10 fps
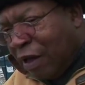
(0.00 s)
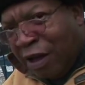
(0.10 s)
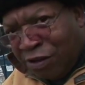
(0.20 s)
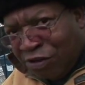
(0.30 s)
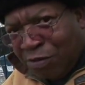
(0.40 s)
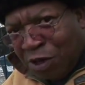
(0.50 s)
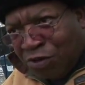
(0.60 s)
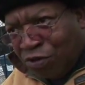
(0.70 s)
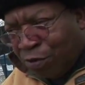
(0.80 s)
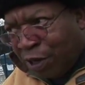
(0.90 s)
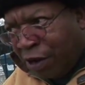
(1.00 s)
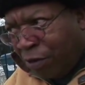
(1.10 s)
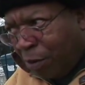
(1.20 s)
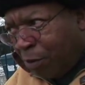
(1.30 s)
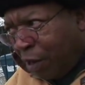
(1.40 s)
I used to be a trooper, and I
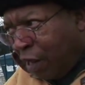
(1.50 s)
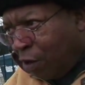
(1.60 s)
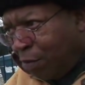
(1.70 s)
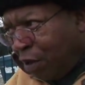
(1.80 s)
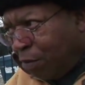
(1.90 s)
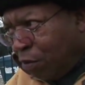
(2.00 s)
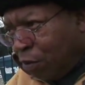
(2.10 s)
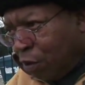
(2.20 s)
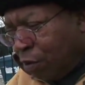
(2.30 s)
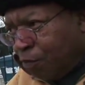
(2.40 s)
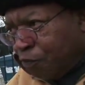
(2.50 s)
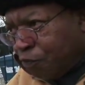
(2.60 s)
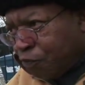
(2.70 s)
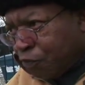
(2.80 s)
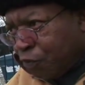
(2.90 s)
remember how people were
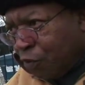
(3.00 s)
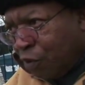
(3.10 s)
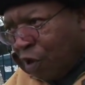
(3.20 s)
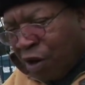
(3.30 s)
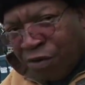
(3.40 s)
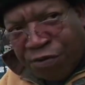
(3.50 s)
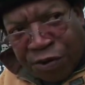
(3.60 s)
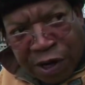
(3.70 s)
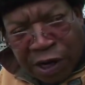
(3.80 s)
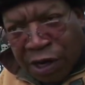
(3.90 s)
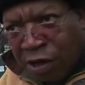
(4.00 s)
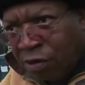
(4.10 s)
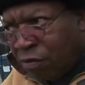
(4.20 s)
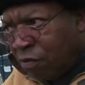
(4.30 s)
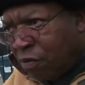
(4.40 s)
not afraid.
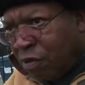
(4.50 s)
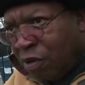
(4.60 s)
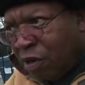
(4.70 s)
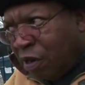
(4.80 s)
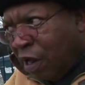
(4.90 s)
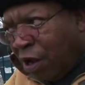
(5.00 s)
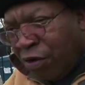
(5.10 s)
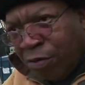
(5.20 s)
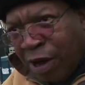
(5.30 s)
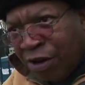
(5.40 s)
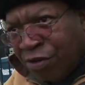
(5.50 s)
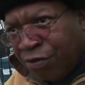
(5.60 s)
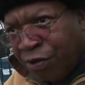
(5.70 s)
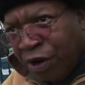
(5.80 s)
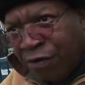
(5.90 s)
Now everybody's
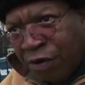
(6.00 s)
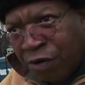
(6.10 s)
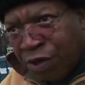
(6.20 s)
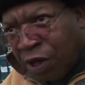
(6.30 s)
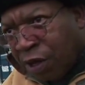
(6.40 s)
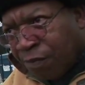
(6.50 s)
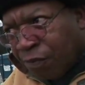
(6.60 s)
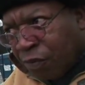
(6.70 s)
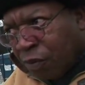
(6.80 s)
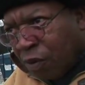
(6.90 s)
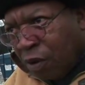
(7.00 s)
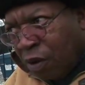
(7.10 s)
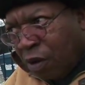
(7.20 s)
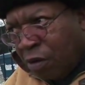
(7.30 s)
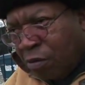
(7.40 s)
afraid of everything.
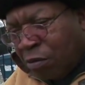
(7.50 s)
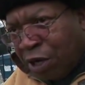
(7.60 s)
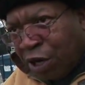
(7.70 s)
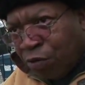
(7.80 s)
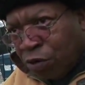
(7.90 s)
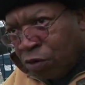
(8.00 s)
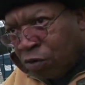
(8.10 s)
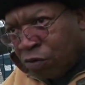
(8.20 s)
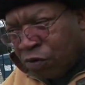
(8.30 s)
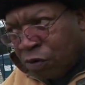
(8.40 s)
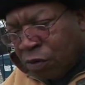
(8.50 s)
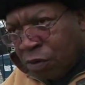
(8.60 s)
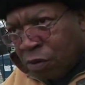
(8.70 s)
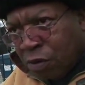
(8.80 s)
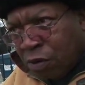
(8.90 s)
Money rules.
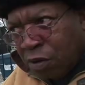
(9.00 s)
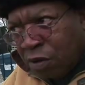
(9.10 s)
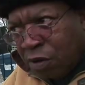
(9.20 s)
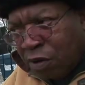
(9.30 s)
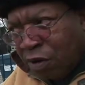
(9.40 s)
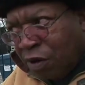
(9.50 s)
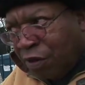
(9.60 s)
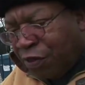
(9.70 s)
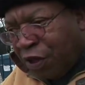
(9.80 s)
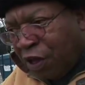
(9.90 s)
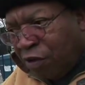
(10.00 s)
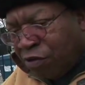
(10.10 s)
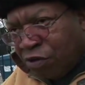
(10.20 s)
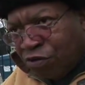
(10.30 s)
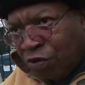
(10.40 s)

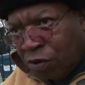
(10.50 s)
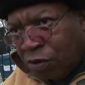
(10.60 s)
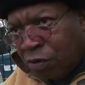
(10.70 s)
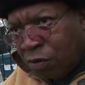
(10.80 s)
Thieves control.